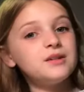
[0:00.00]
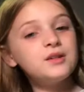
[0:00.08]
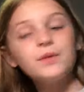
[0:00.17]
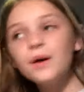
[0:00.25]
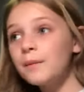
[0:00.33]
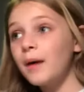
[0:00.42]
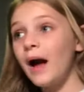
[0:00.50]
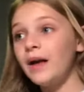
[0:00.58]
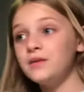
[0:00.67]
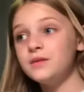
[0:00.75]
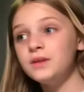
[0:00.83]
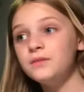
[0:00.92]
doing my
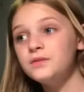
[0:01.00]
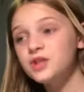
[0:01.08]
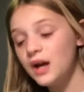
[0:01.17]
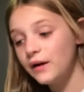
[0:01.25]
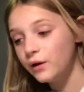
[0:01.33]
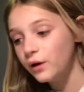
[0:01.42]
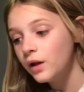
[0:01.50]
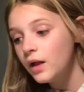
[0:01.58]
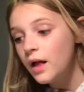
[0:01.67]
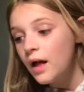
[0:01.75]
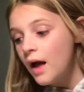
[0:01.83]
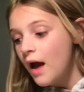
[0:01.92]
YouTube channel
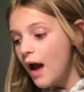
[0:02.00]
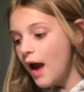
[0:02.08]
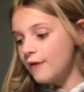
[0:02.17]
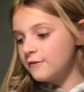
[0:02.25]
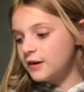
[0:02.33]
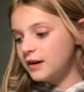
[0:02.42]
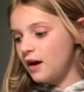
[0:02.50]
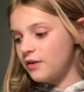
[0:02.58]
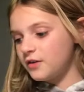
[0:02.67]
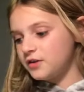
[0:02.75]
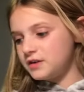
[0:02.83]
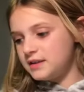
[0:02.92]
every
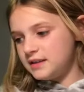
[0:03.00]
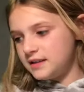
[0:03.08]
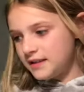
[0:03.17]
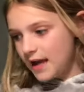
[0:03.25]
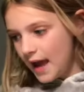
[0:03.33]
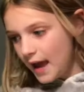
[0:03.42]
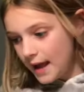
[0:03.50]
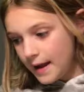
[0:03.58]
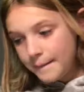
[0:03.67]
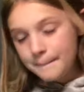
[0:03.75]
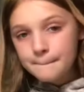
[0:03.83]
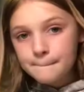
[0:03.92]
other day.